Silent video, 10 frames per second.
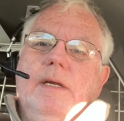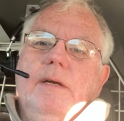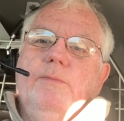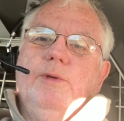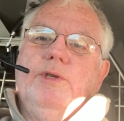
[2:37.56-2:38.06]

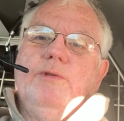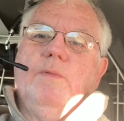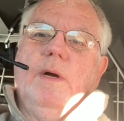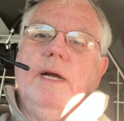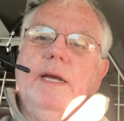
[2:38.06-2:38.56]
which is
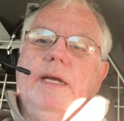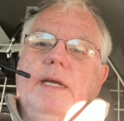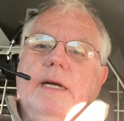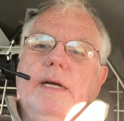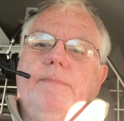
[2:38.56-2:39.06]

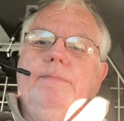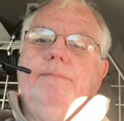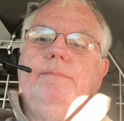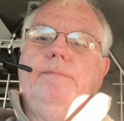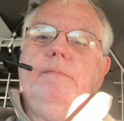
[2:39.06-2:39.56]
why
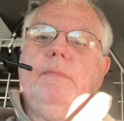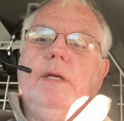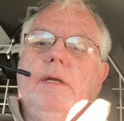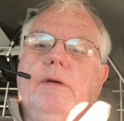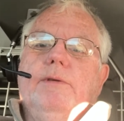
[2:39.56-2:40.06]

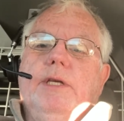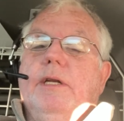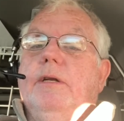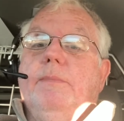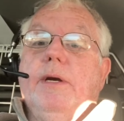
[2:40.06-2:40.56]
you get
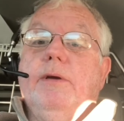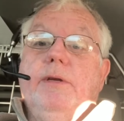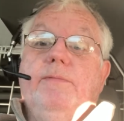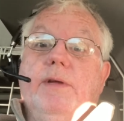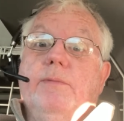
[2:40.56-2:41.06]
into Barrett,
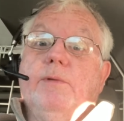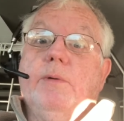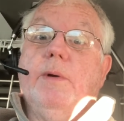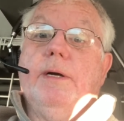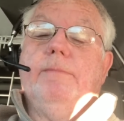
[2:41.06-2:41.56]
you've done really
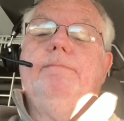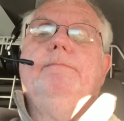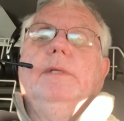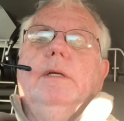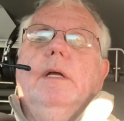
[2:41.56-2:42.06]
well.
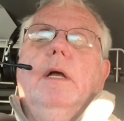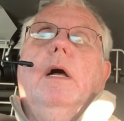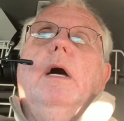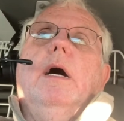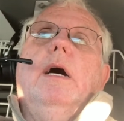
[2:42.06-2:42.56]

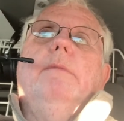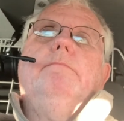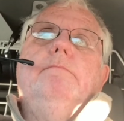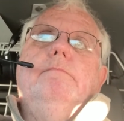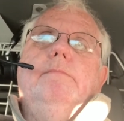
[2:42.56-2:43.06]
A
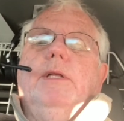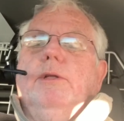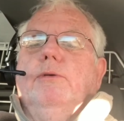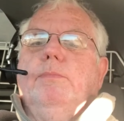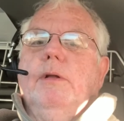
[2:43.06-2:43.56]

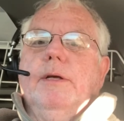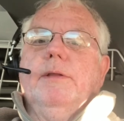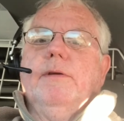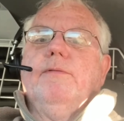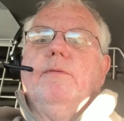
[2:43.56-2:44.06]
little plug
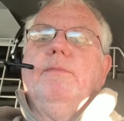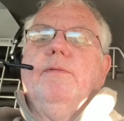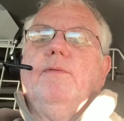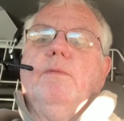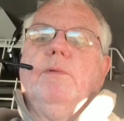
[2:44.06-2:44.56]
there for the
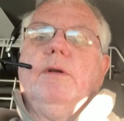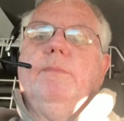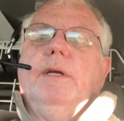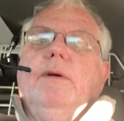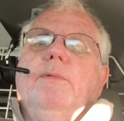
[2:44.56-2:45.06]
former
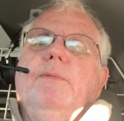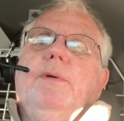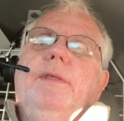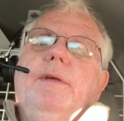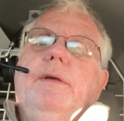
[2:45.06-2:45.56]
company I went
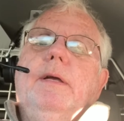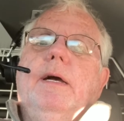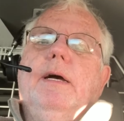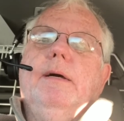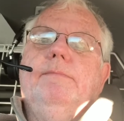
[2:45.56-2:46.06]
with.
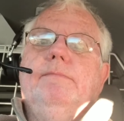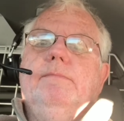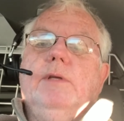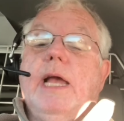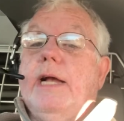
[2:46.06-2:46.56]

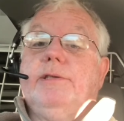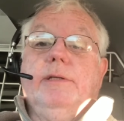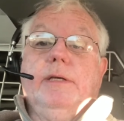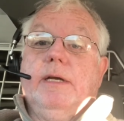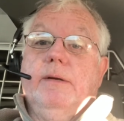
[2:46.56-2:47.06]

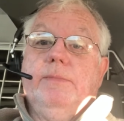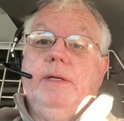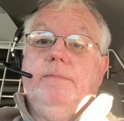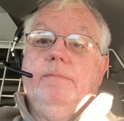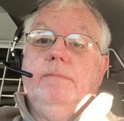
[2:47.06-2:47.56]
Excellent company.
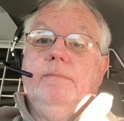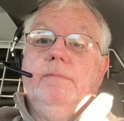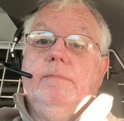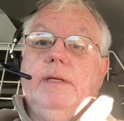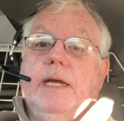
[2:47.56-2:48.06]

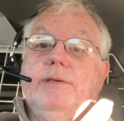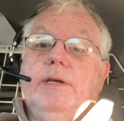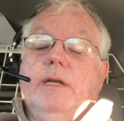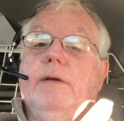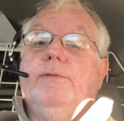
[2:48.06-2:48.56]
Can't say
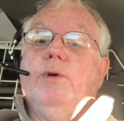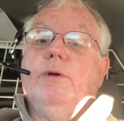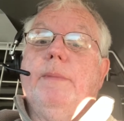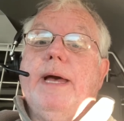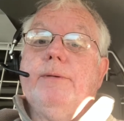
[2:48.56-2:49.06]
enough good
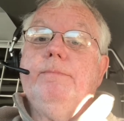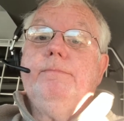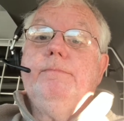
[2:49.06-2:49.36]
about them.